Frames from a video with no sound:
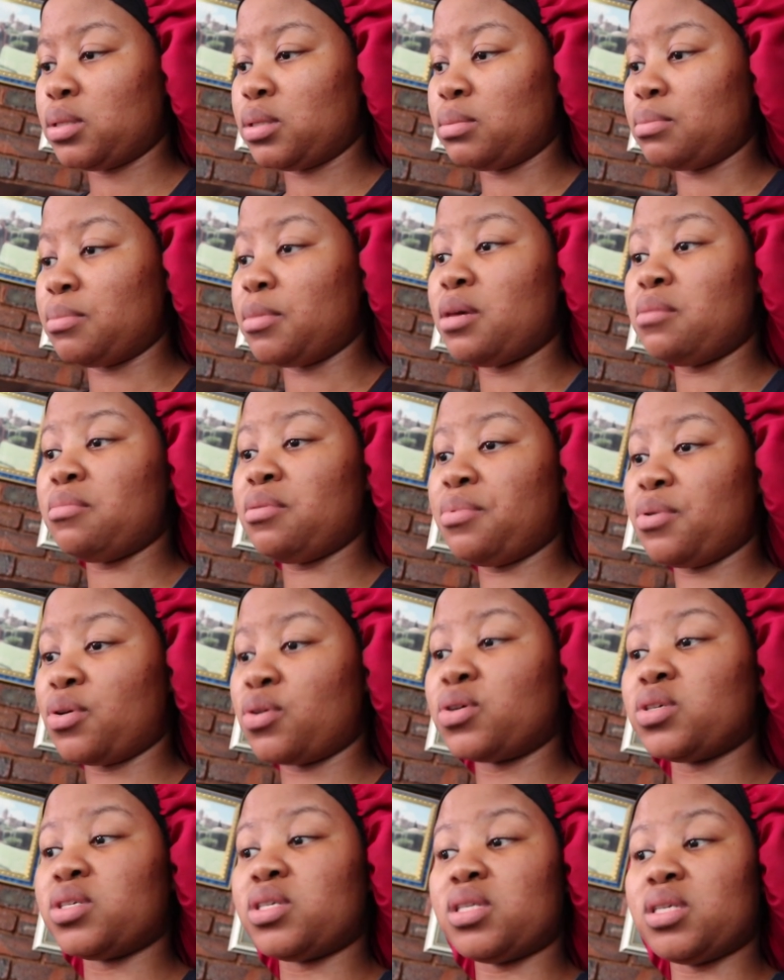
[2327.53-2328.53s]
Maybe
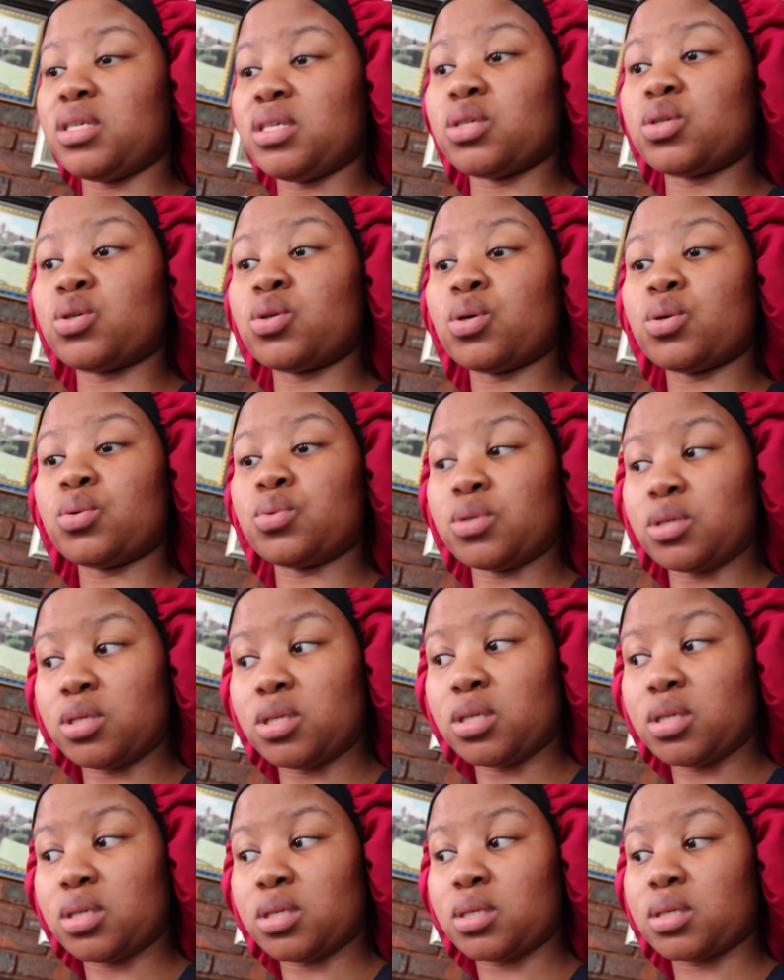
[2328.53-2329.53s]
because these are
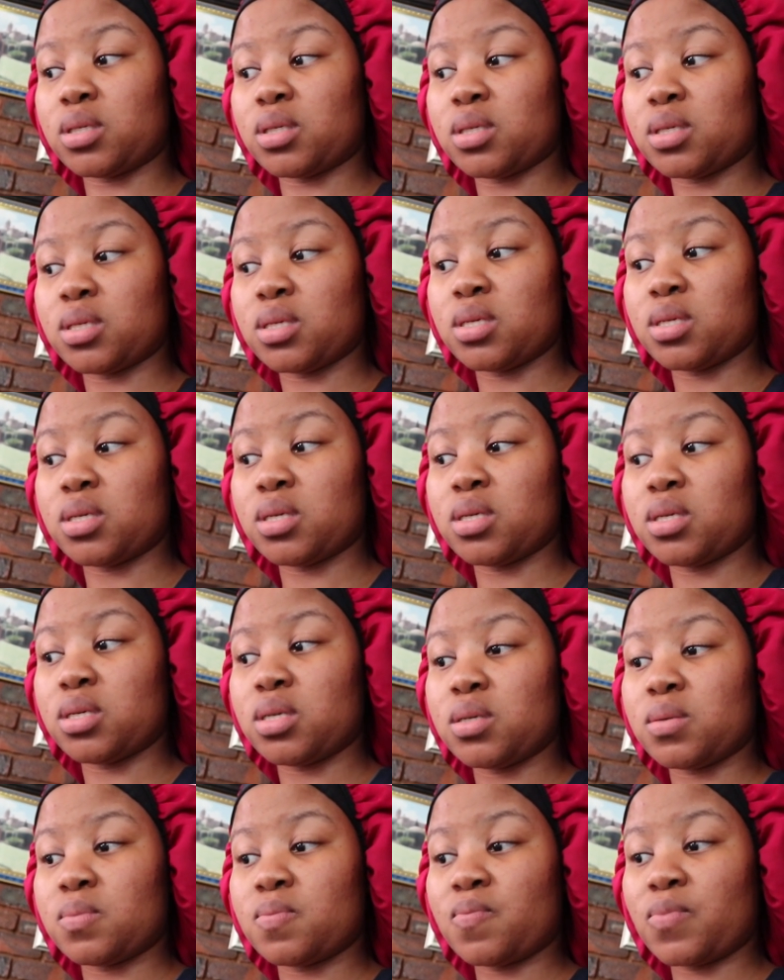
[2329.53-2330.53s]
toners.
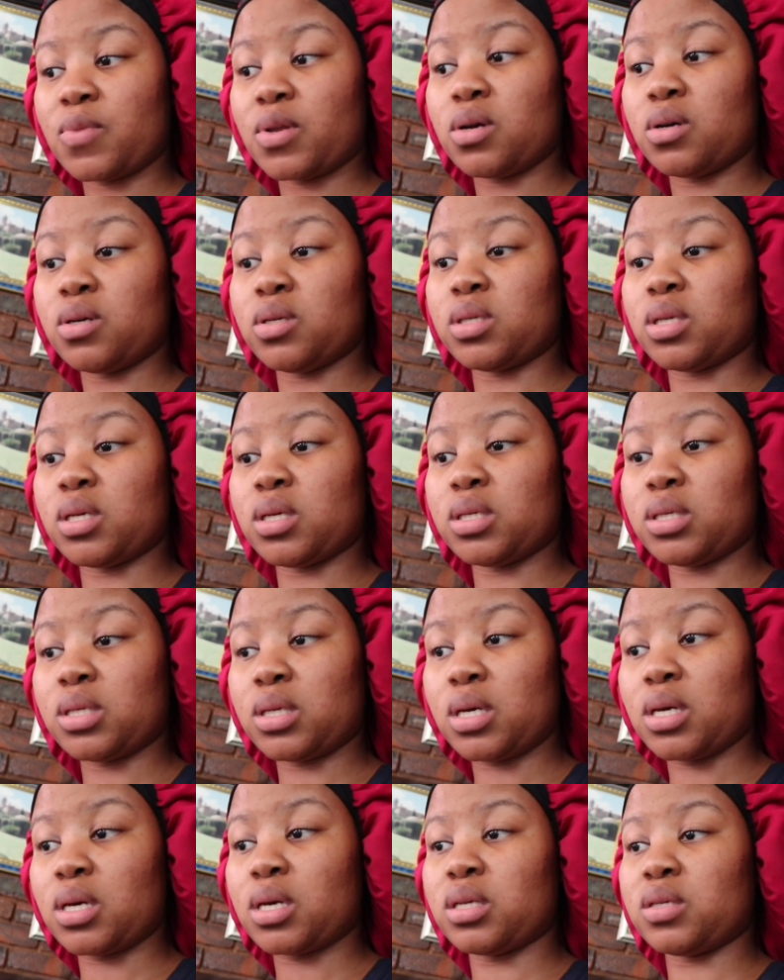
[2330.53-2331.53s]
Because
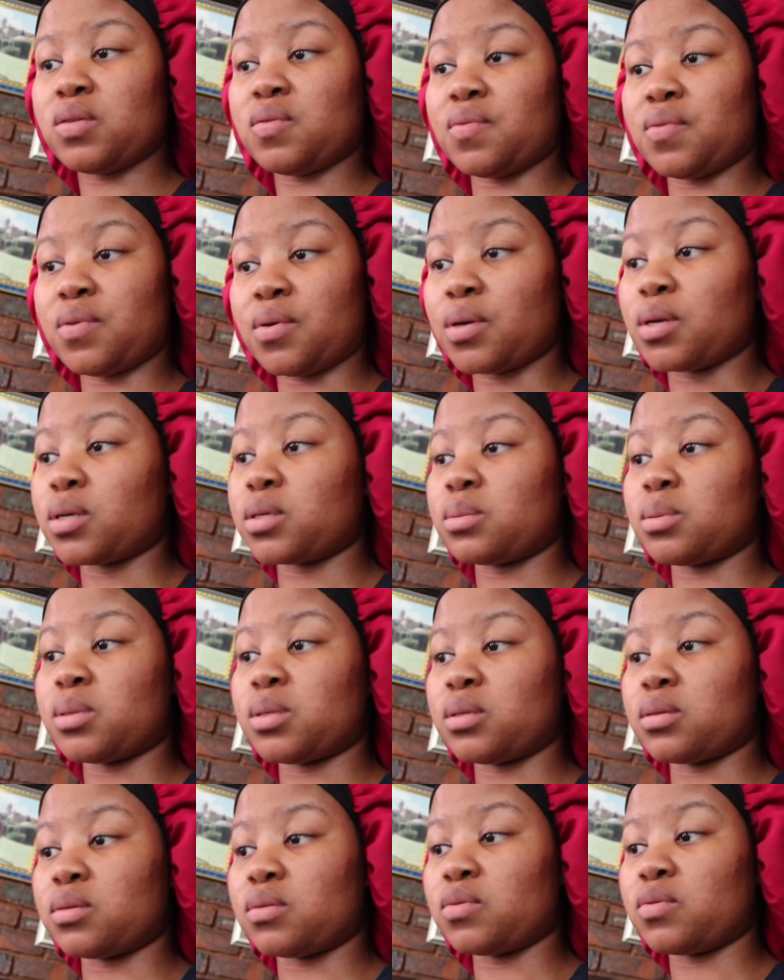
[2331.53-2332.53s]
skincare is very
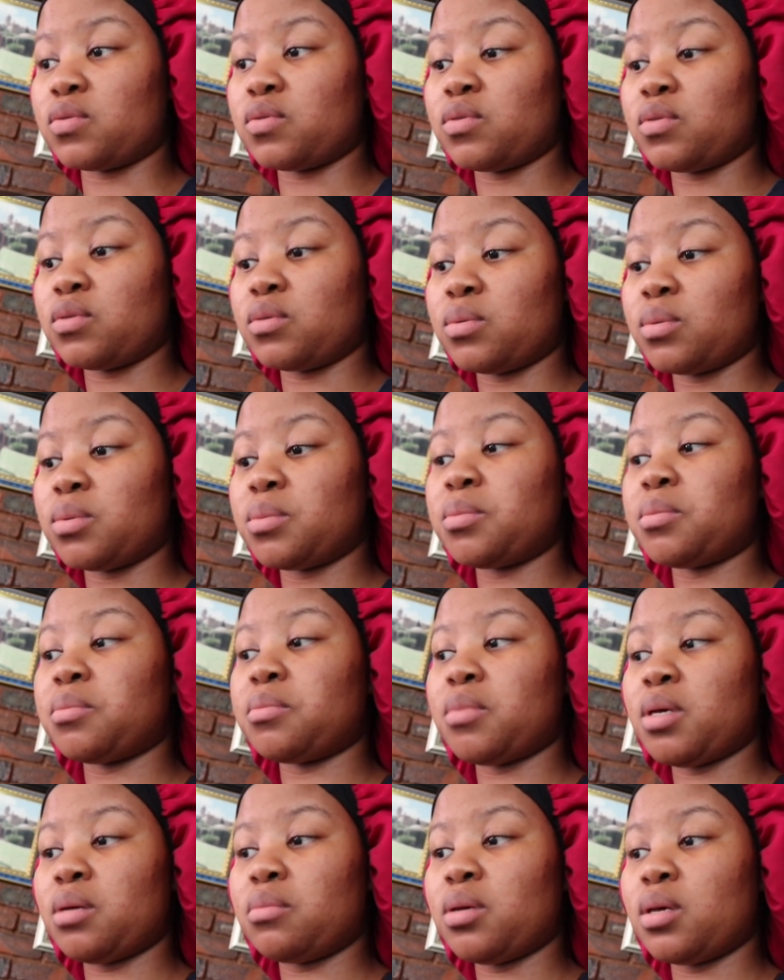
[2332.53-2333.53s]
expensive.
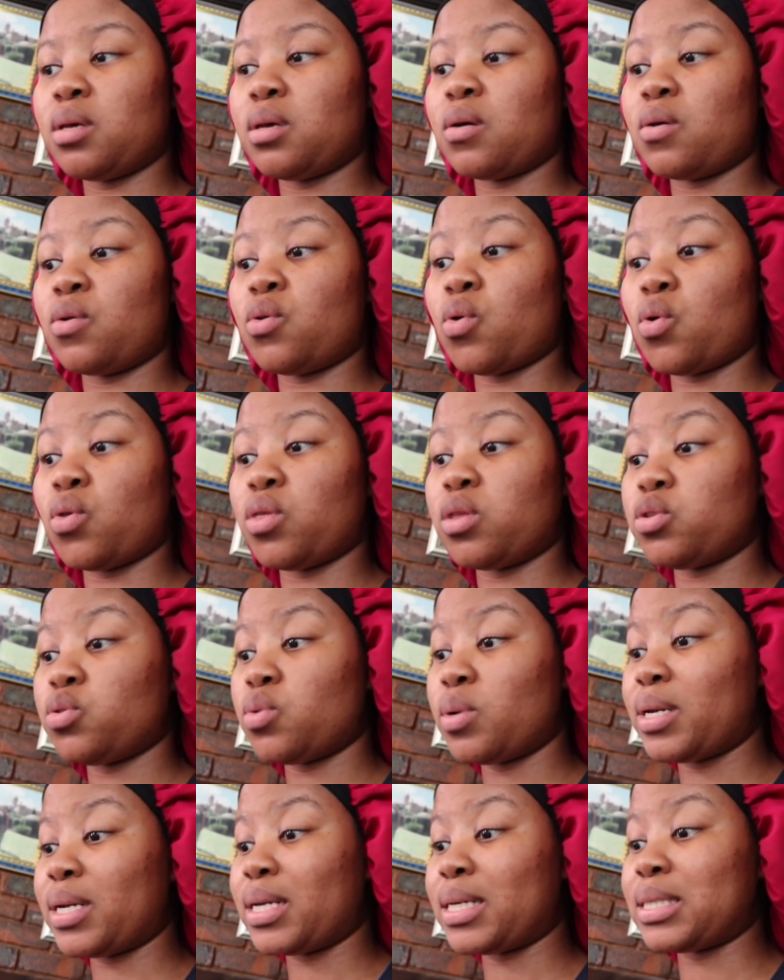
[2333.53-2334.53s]
Maybe, yo, this
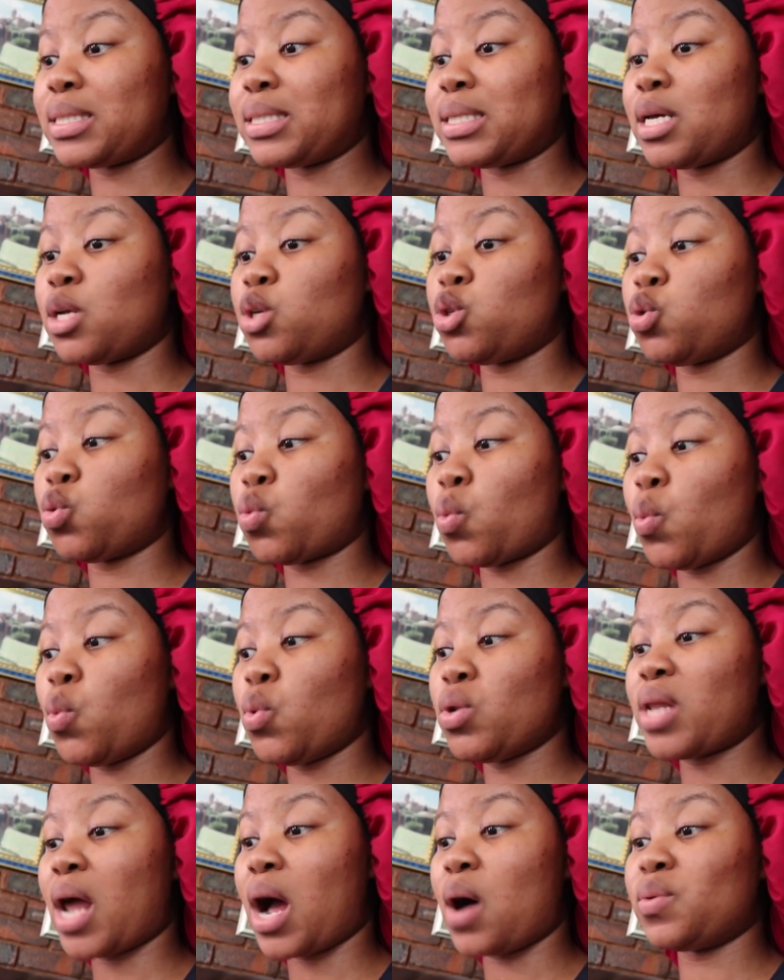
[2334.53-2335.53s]
one is
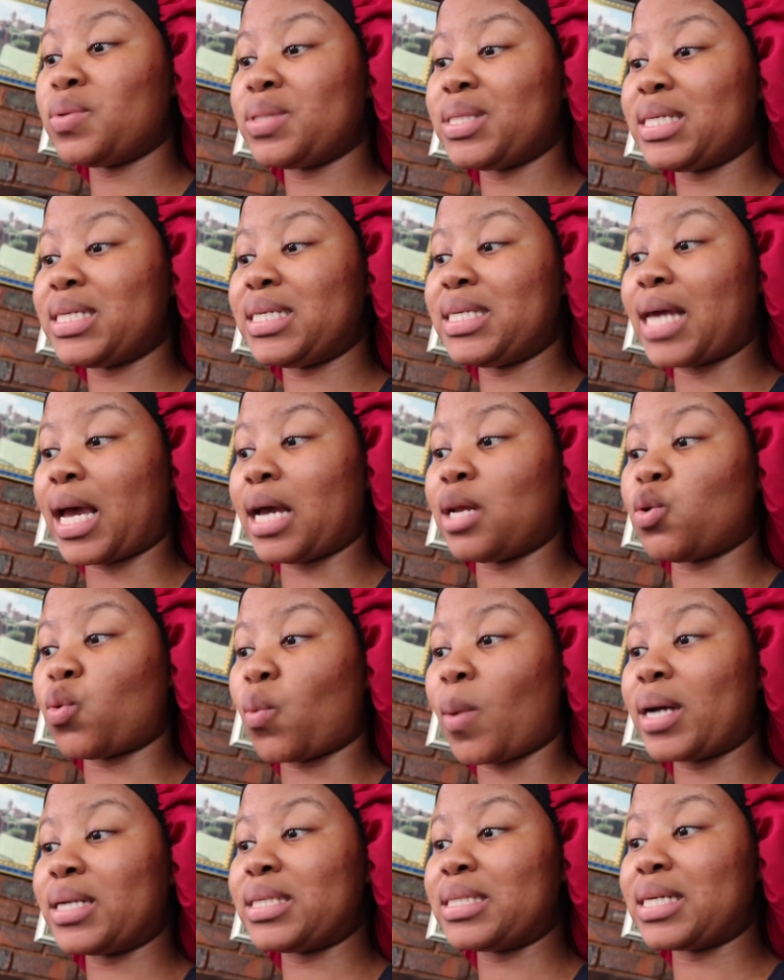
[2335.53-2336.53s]

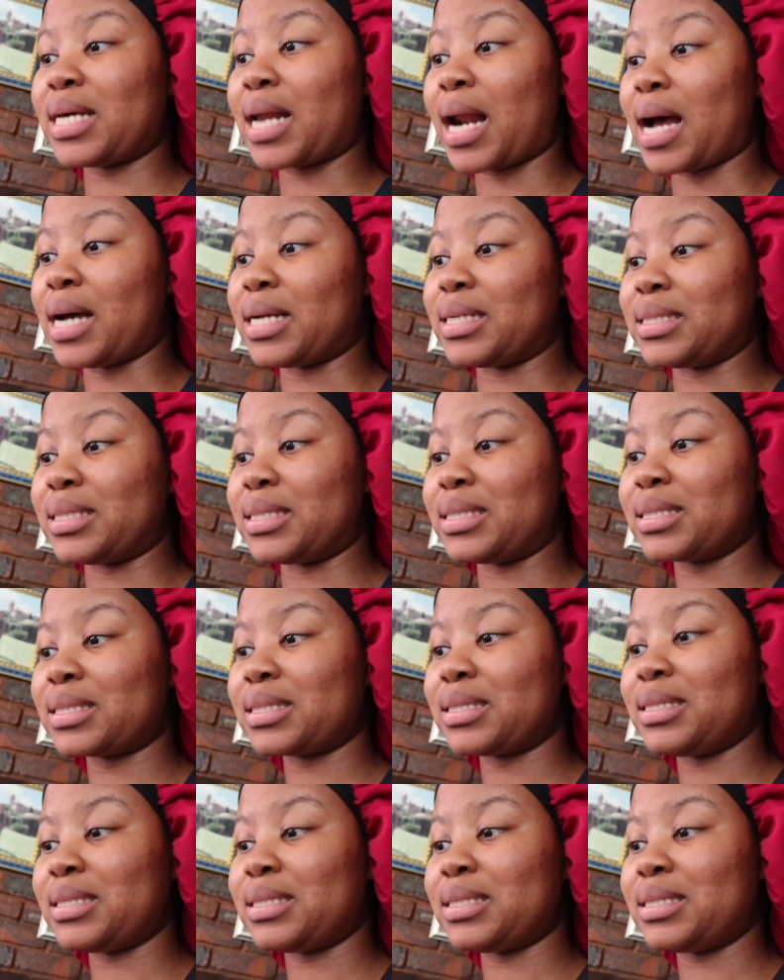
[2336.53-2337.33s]
2020 rand.